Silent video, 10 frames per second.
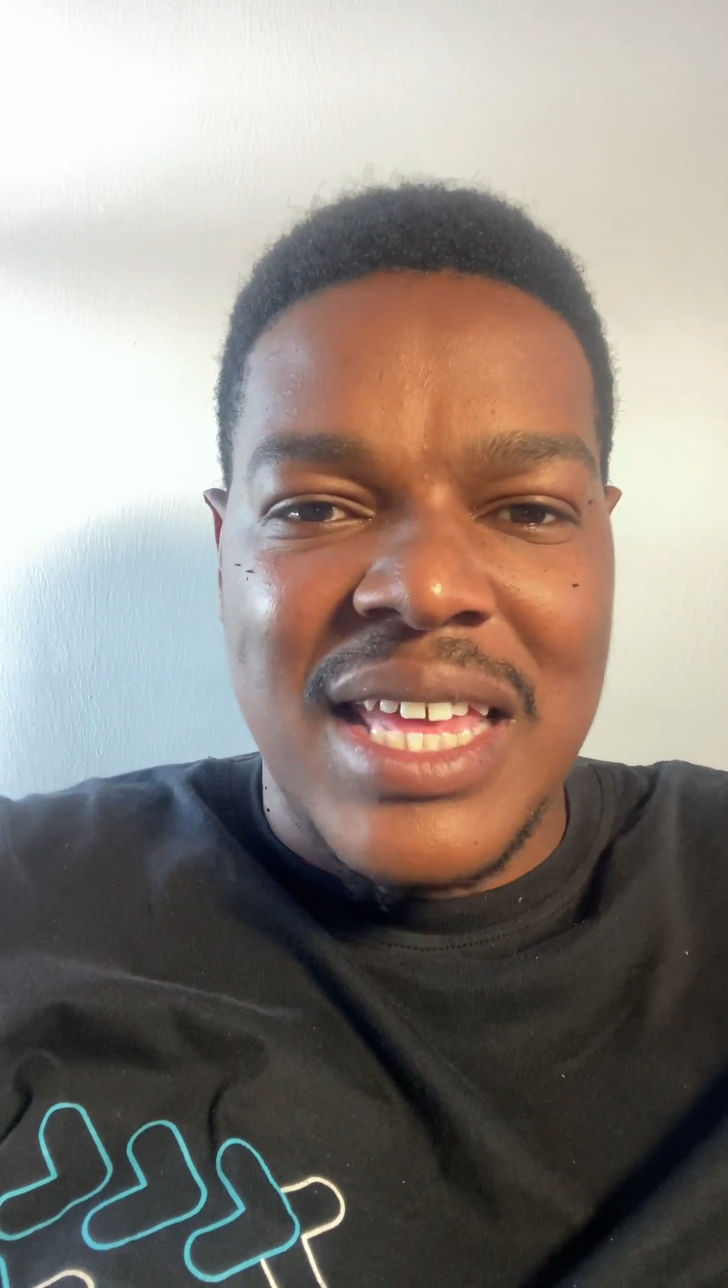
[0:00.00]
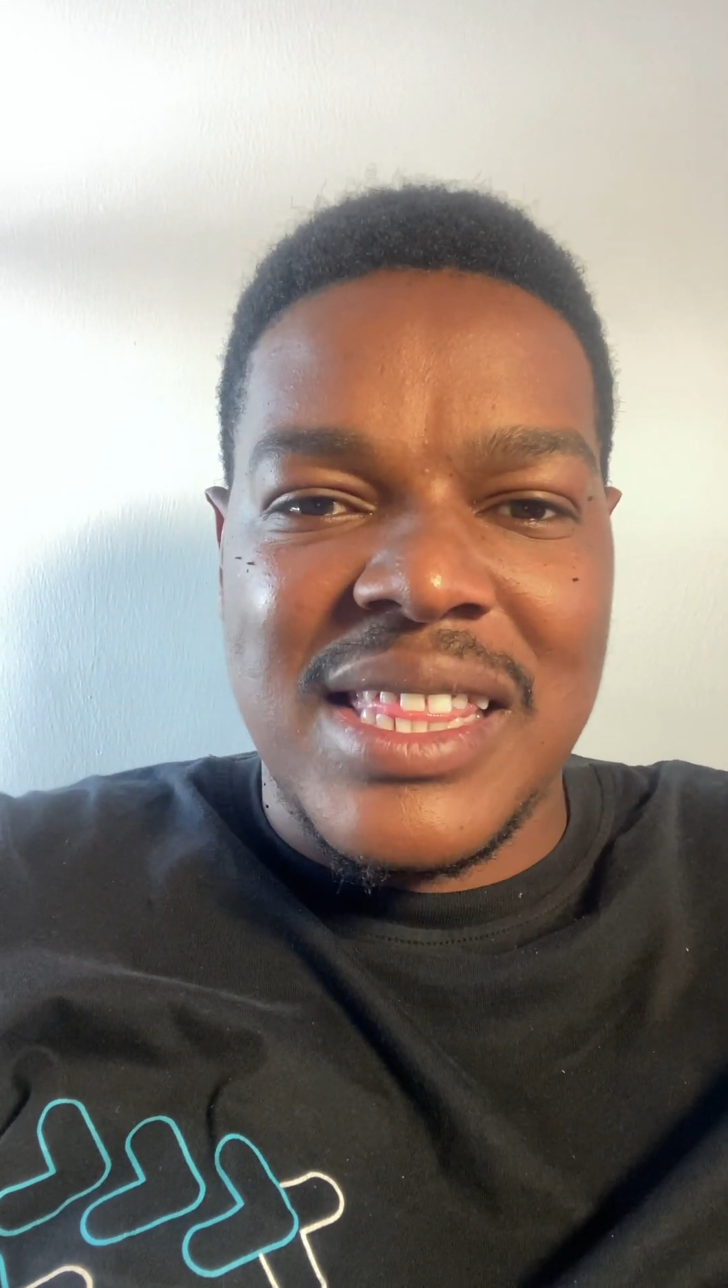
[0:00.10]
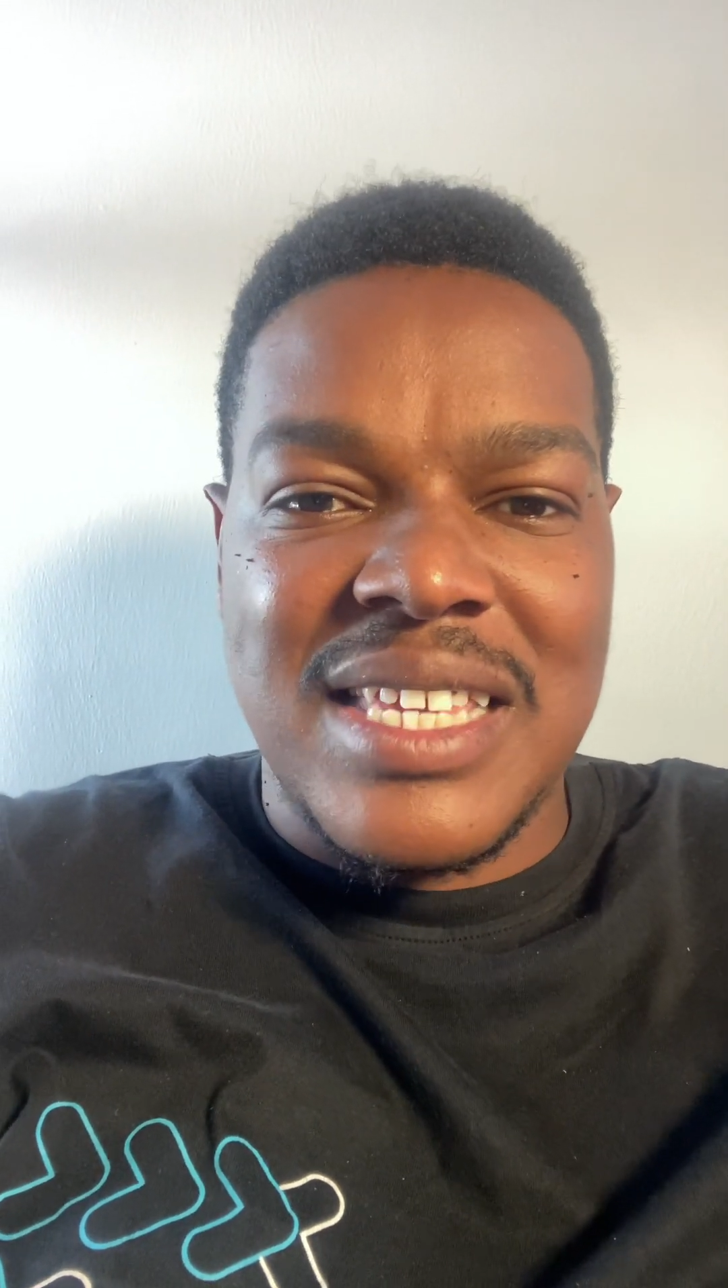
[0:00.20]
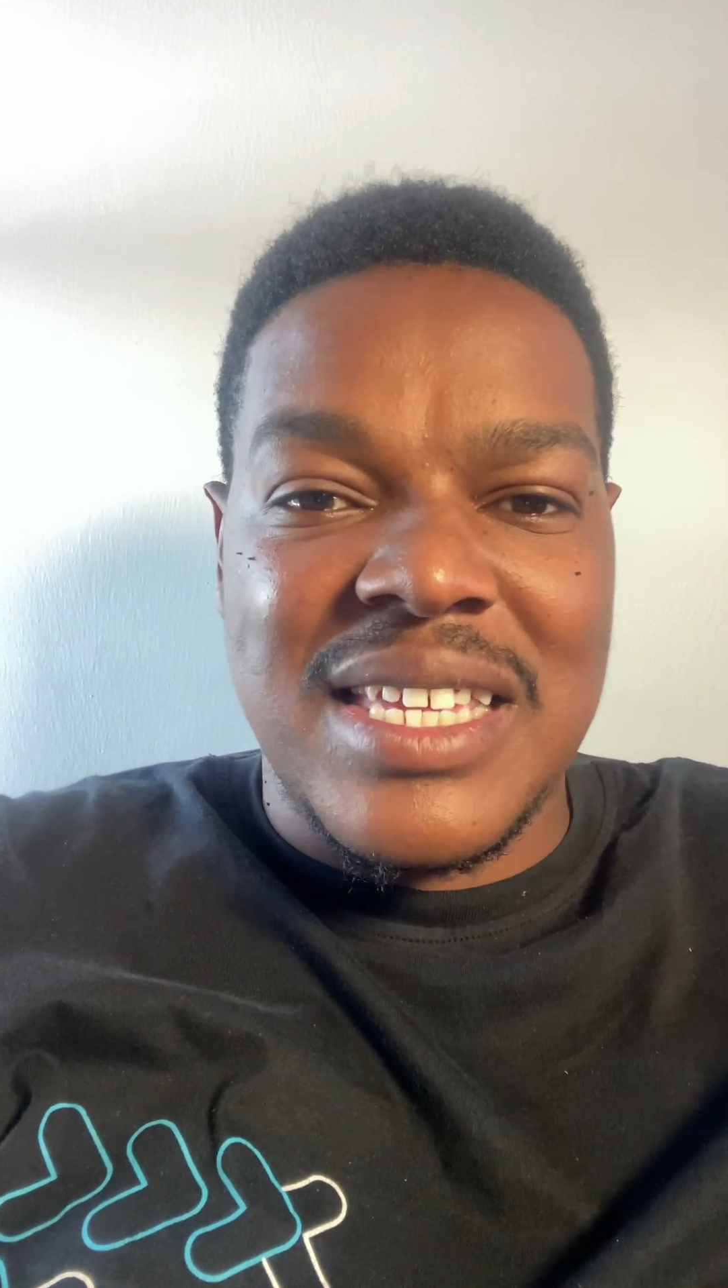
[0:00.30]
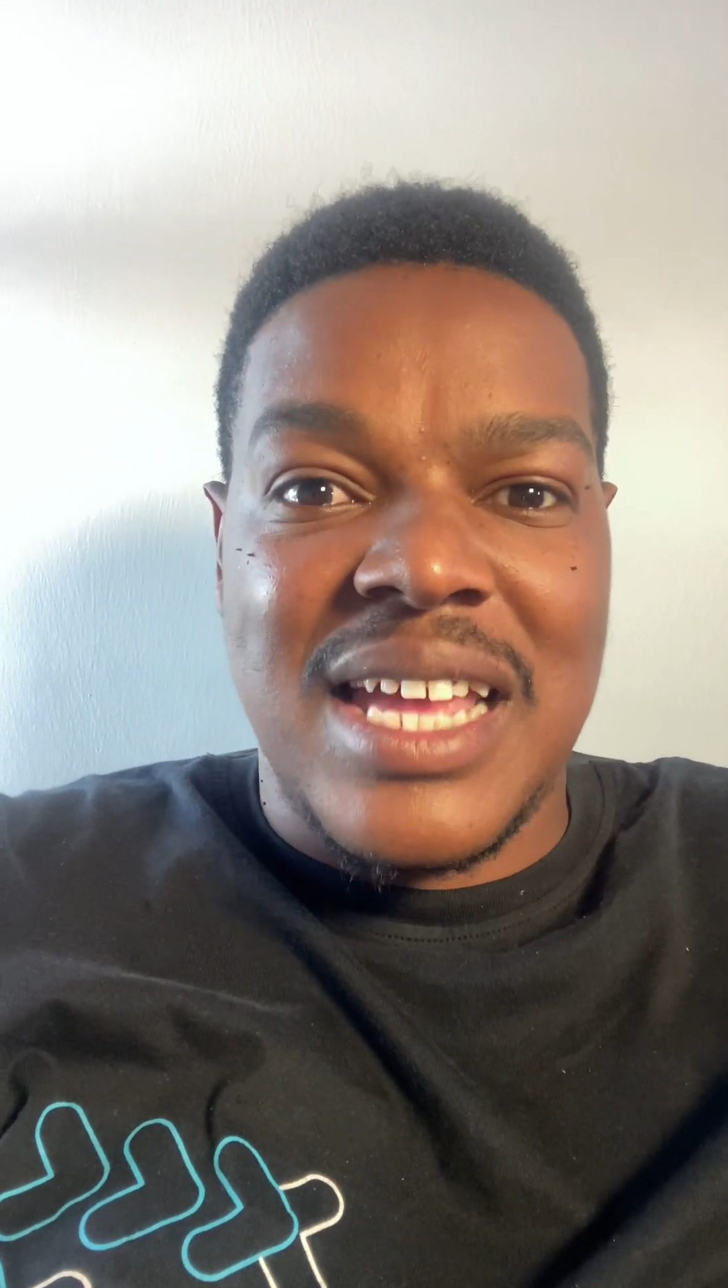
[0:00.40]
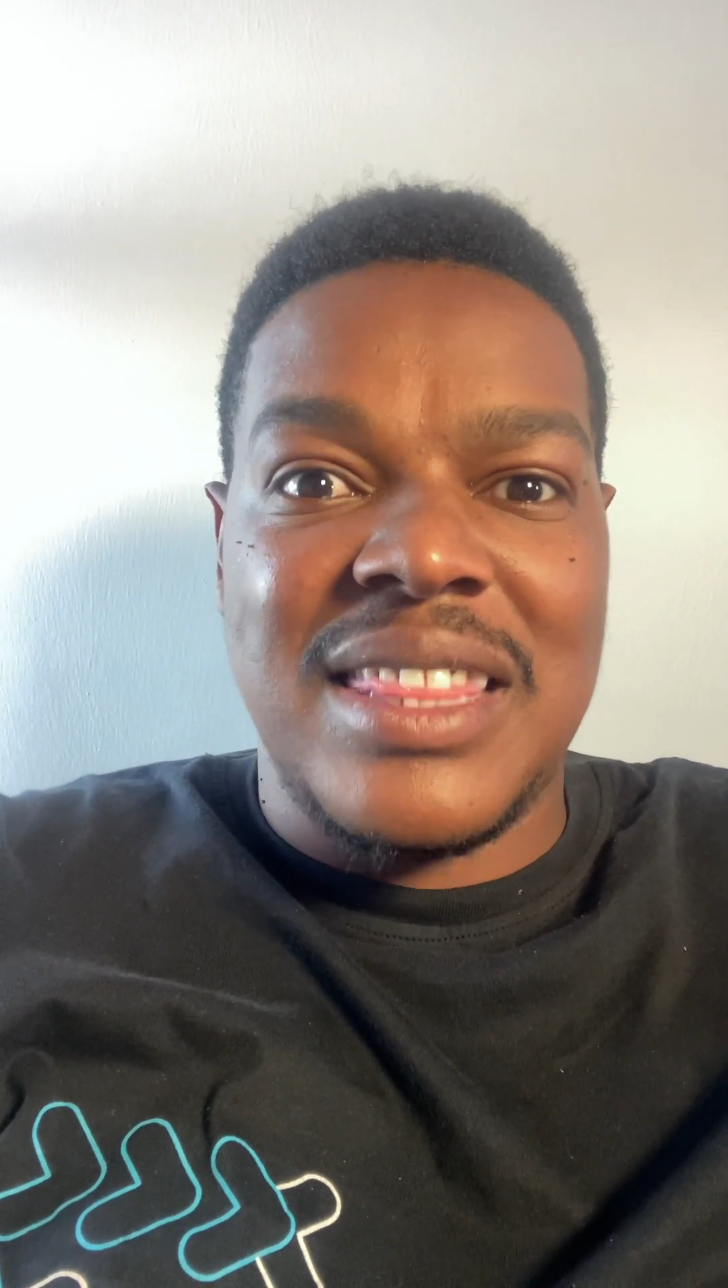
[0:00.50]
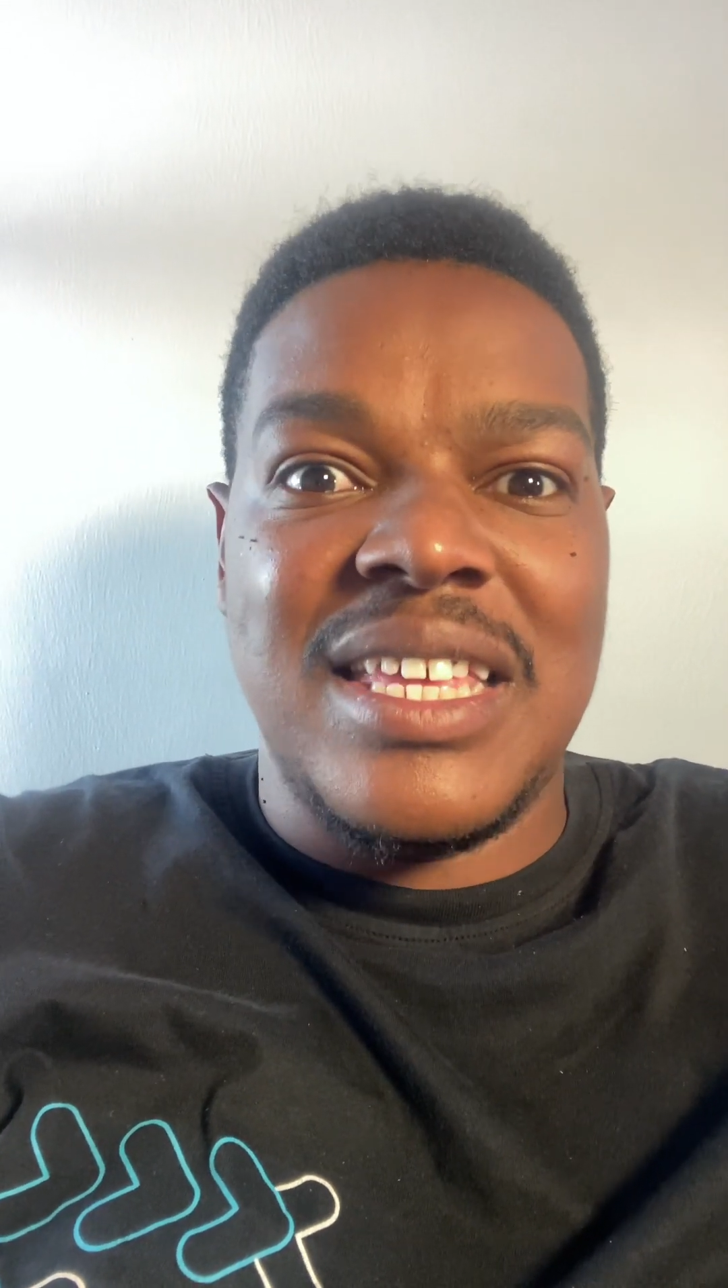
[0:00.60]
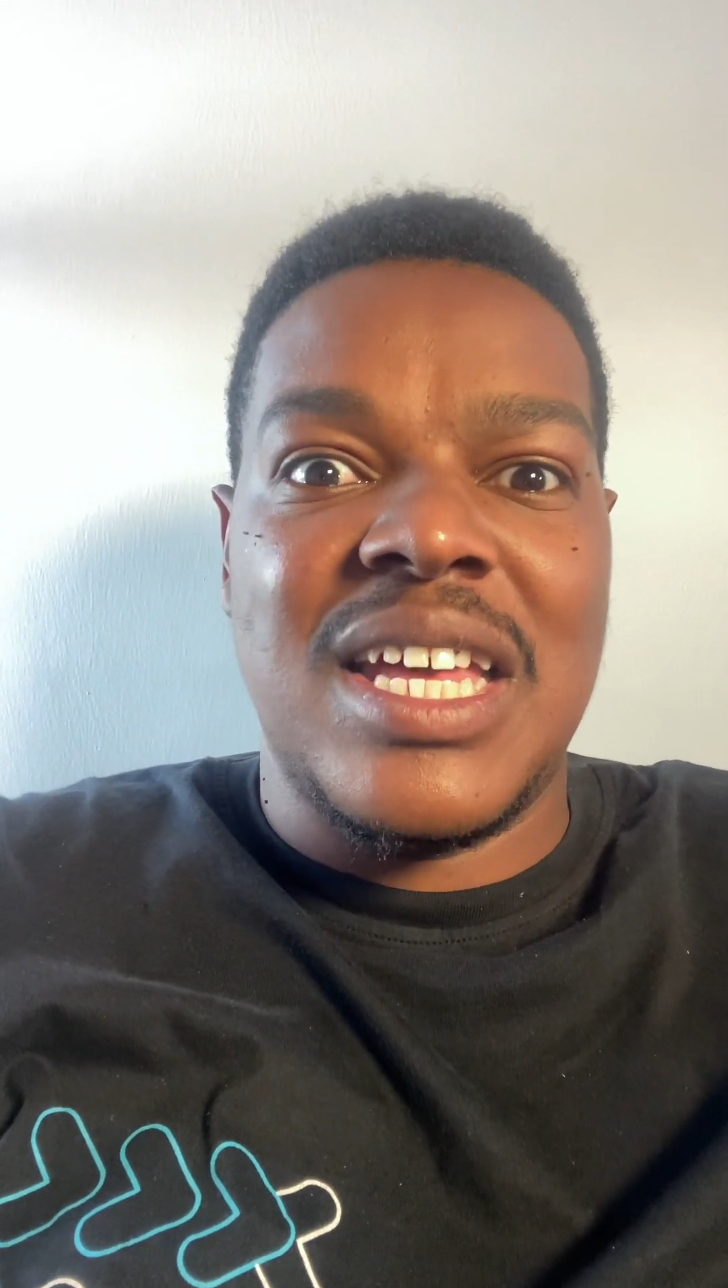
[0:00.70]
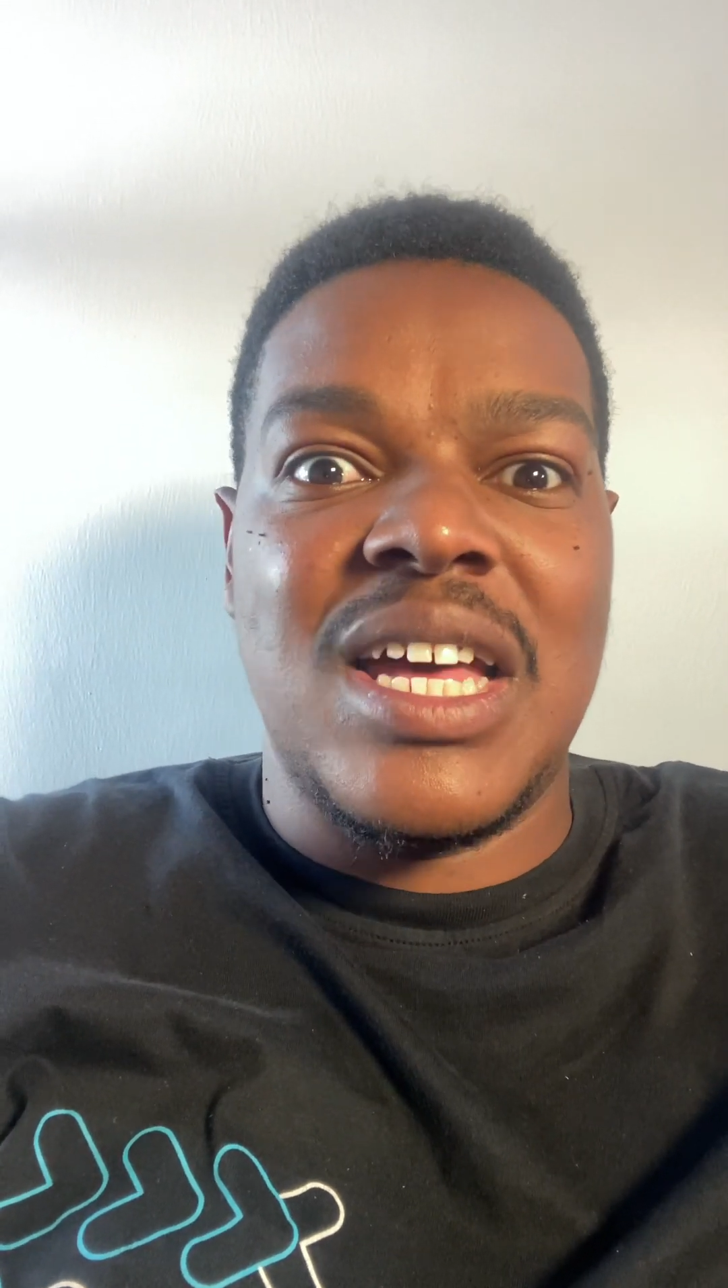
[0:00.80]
things that I think